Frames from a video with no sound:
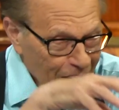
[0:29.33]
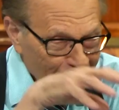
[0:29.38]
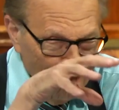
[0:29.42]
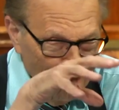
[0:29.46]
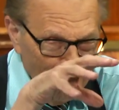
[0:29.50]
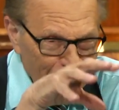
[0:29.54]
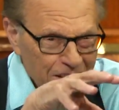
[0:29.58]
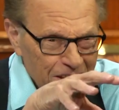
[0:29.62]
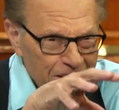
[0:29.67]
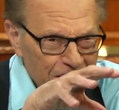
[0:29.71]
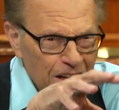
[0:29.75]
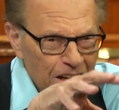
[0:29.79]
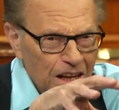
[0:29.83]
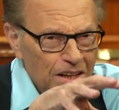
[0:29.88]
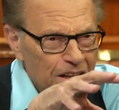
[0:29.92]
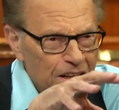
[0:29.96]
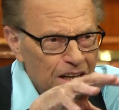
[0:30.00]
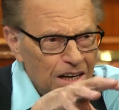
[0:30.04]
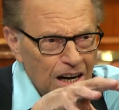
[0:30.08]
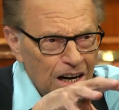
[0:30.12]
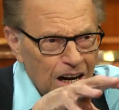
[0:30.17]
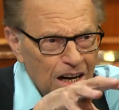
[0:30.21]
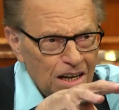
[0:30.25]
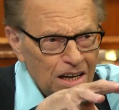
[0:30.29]
There's
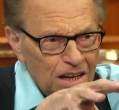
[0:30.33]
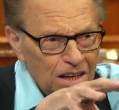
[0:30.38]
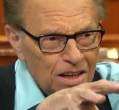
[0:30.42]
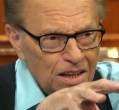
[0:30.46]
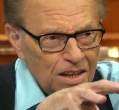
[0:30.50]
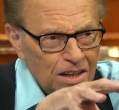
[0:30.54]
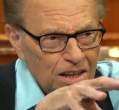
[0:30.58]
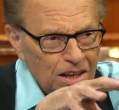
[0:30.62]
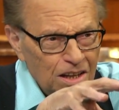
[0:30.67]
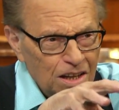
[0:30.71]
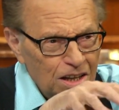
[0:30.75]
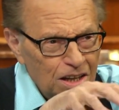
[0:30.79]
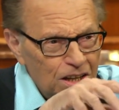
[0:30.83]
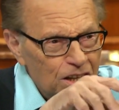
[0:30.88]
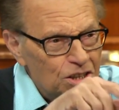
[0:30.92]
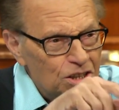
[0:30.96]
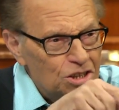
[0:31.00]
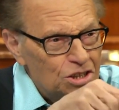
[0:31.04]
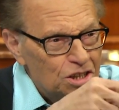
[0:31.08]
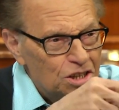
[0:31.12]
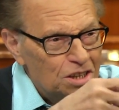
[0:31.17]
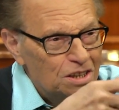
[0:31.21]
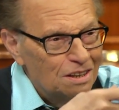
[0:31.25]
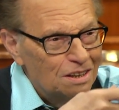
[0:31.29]
nothing like the
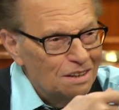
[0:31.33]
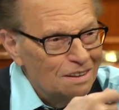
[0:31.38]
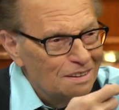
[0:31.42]
Yiddish.